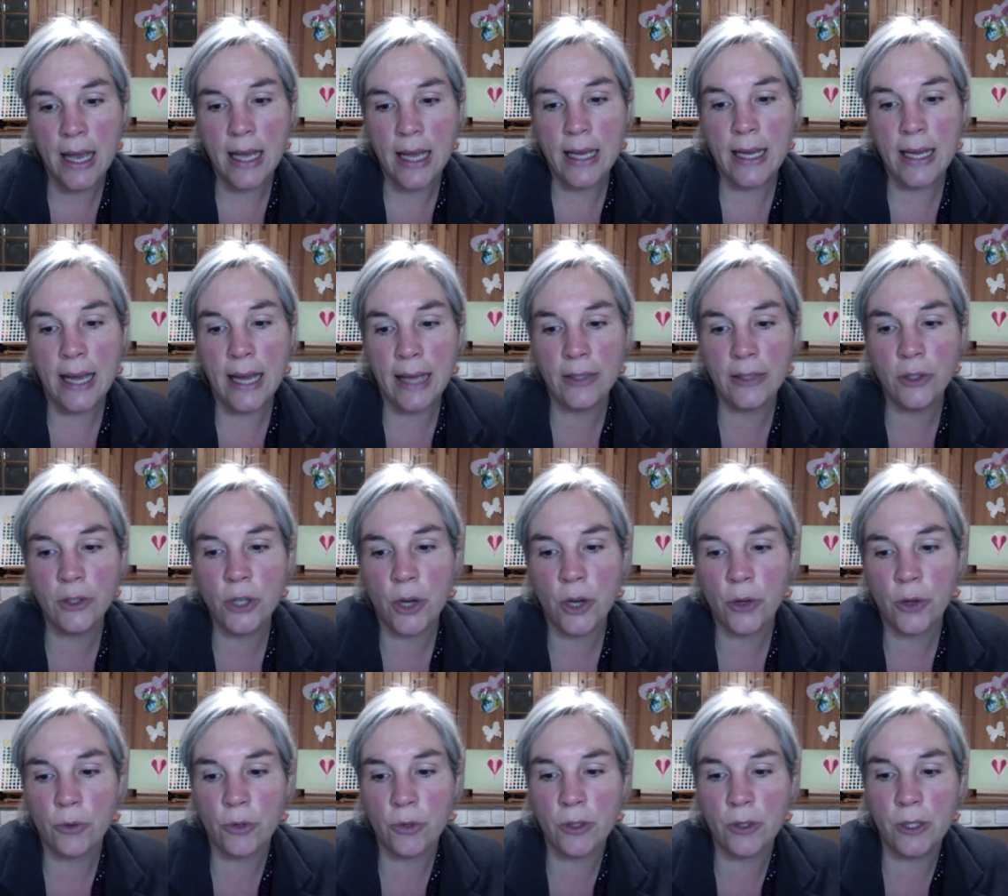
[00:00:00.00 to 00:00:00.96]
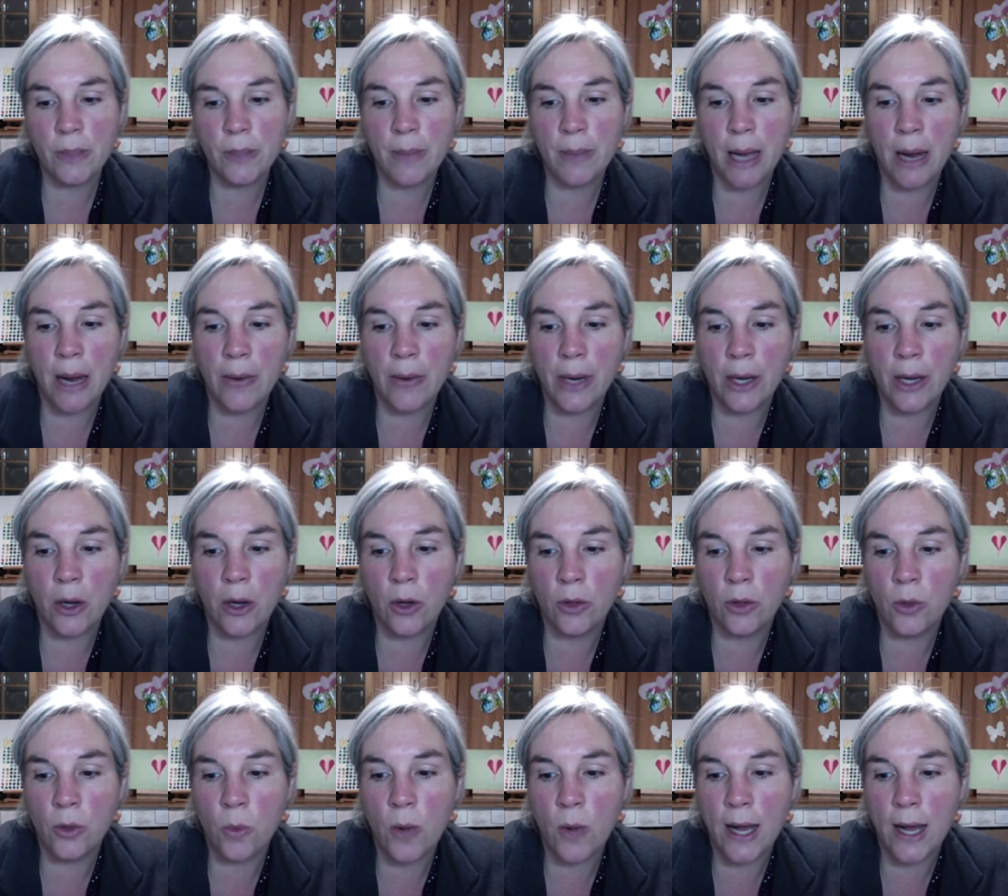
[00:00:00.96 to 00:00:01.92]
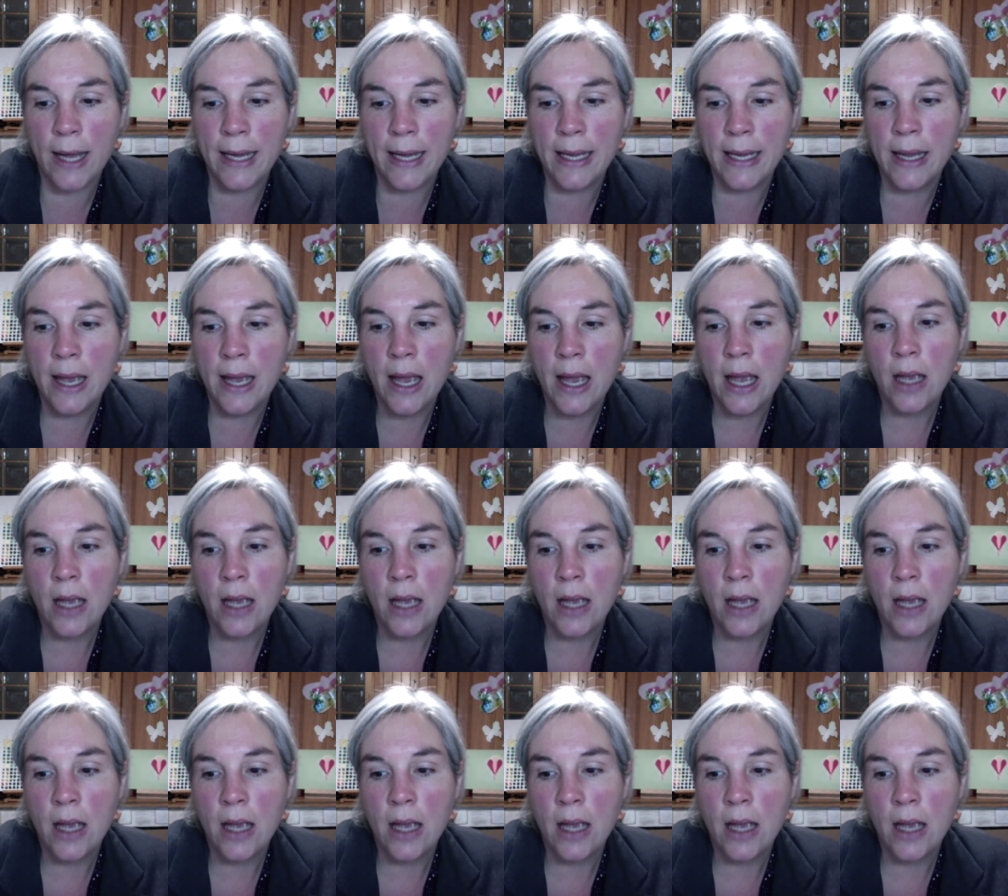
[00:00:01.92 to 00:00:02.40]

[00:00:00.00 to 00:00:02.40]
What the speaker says: He had to go through Samaria on the way.